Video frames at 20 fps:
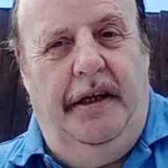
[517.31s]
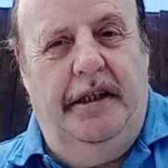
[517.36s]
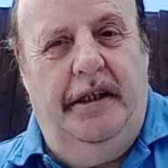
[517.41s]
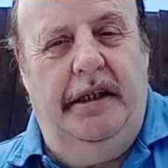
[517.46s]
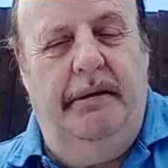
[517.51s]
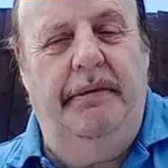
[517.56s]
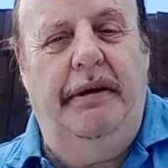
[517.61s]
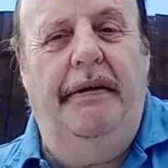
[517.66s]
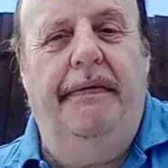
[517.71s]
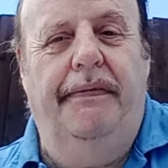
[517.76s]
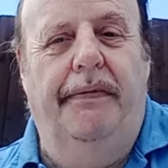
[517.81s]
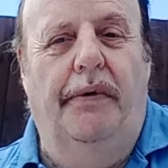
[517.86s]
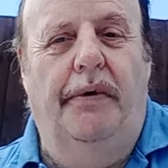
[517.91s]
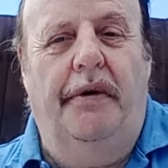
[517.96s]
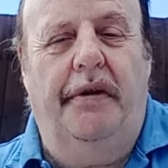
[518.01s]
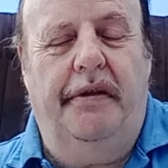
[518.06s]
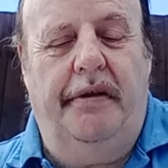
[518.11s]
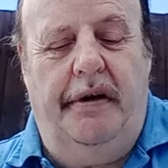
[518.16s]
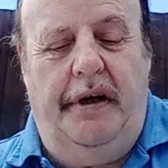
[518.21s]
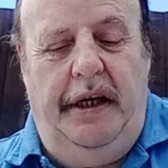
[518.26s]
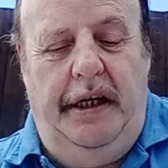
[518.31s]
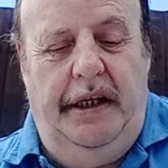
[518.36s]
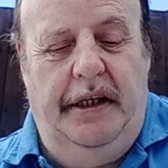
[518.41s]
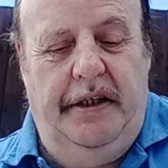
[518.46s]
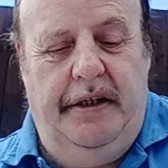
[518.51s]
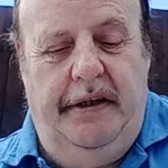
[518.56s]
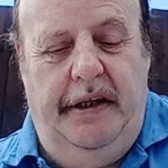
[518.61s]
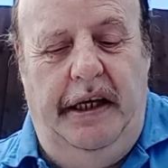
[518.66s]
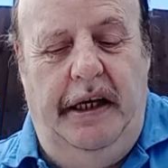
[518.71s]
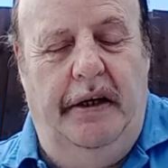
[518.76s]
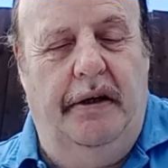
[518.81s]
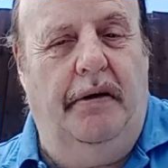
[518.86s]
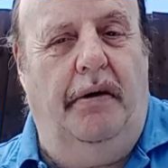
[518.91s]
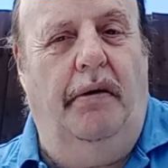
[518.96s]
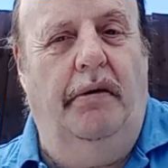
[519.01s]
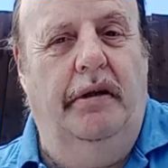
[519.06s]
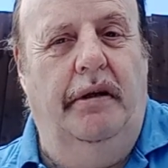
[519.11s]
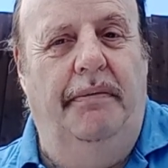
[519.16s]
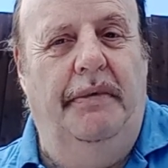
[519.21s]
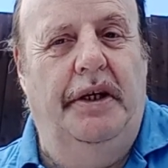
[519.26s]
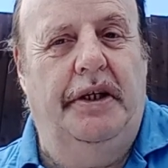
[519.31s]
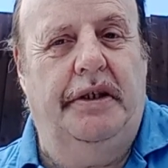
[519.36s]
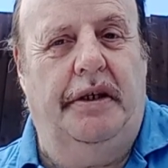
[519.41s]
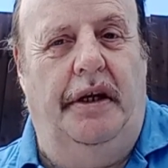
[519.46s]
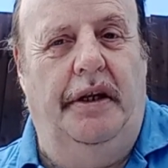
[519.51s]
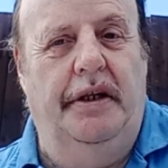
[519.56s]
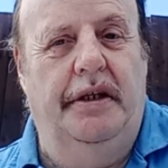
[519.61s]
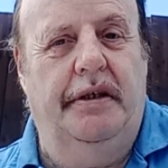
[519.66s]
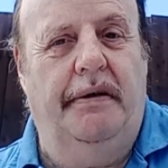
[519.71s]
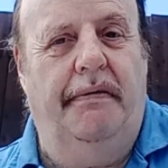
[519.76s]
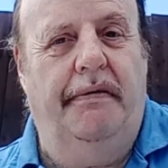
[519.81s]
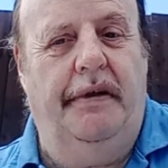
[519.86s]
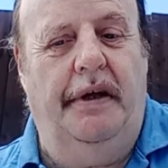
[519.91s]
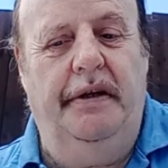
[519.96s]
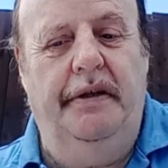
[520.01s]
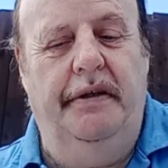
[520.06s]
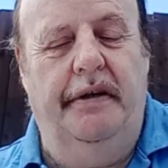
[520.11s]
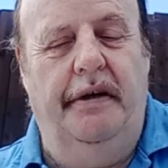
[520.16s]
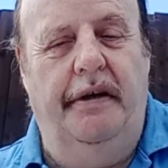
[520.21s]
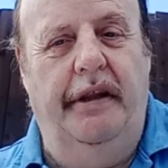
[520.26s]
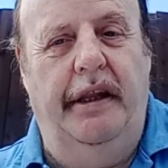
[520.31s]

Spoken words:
to be forthright, that he called them the sons of thunder.